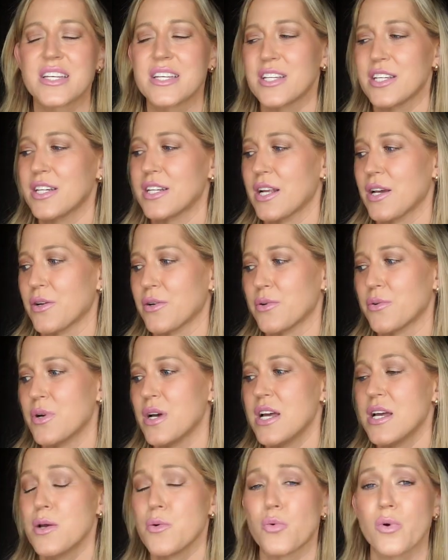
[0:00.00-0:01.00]
you know,
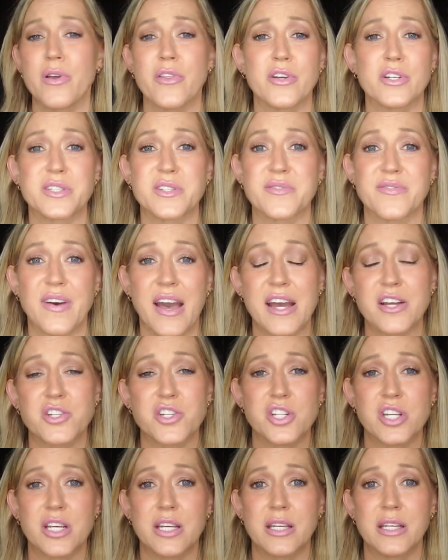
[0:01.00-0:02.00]
whether it's
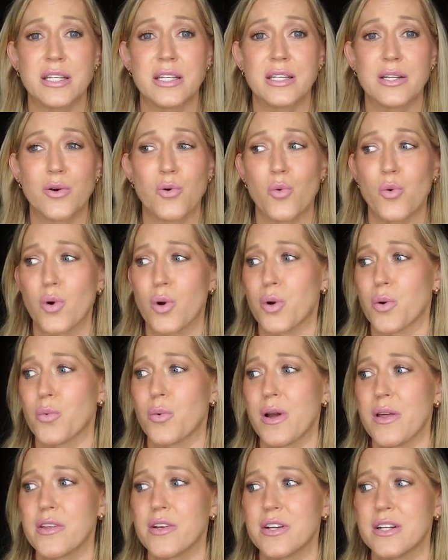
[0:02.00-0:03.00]
fashion or
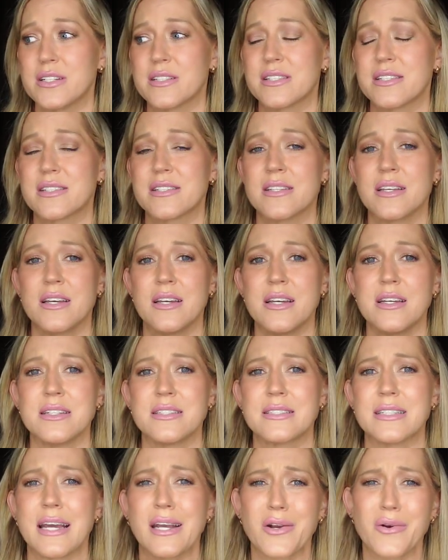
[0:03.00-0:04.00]
whether it's
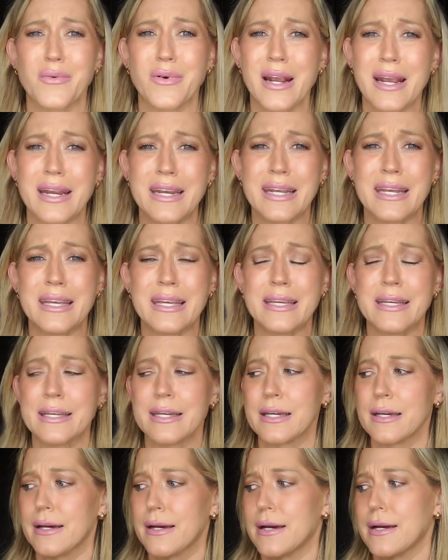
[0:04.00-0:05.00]

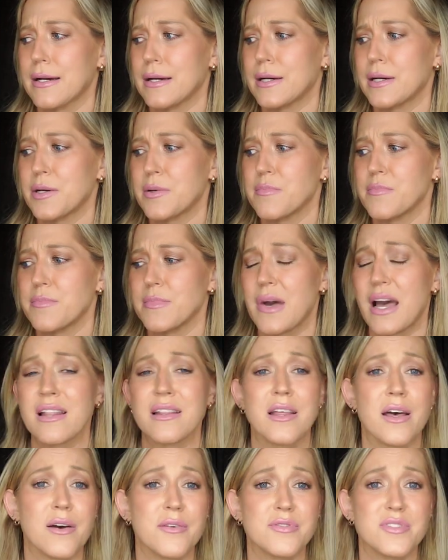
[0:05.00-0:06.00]
decorating. I
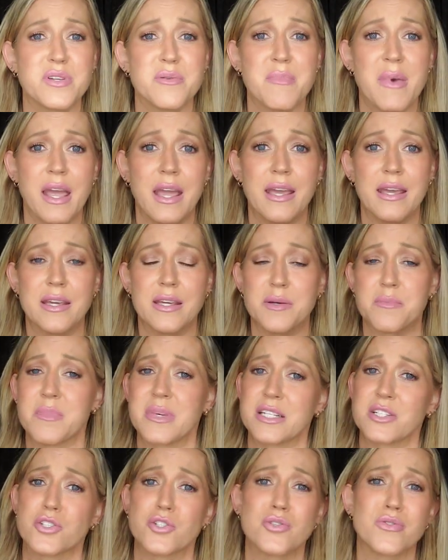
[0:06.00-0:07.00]
love to make
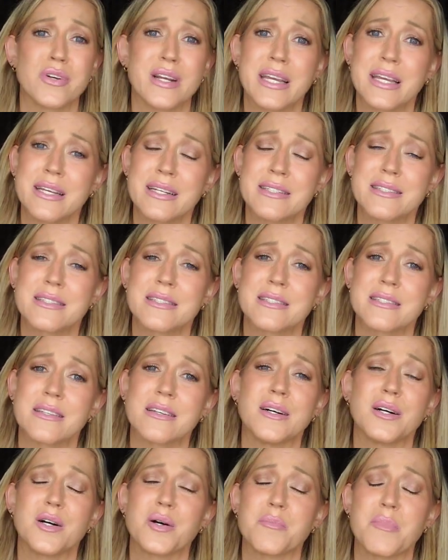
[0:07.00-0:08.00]
mixed drinks,
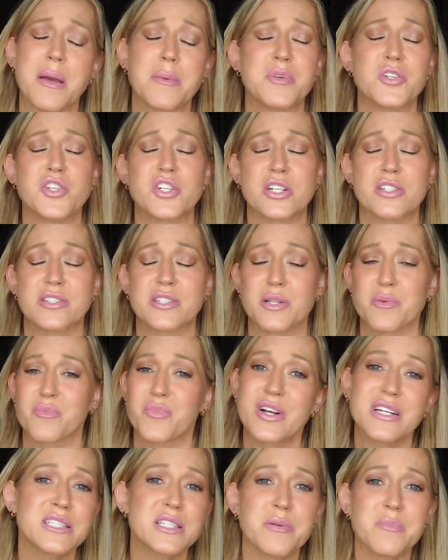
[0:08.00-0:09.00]
maybe share some
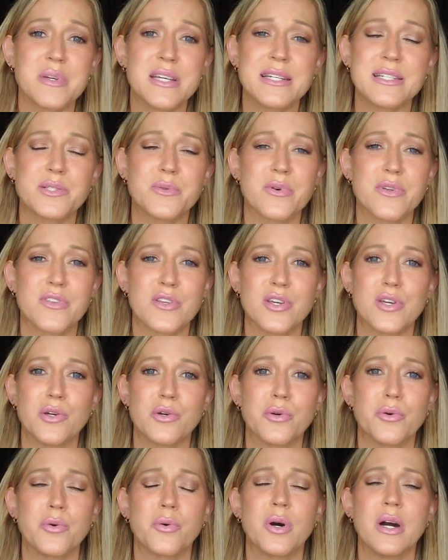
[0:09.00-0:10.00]
recipes with
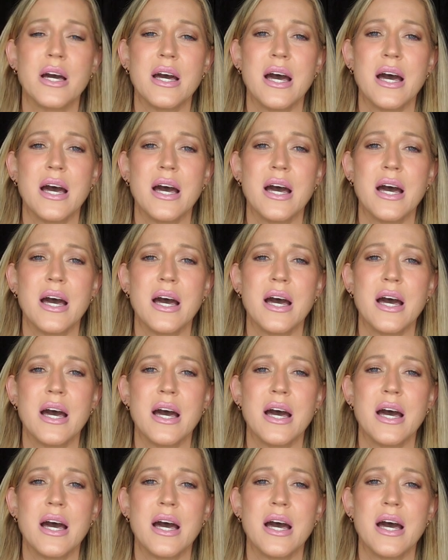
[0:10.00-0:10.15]
you.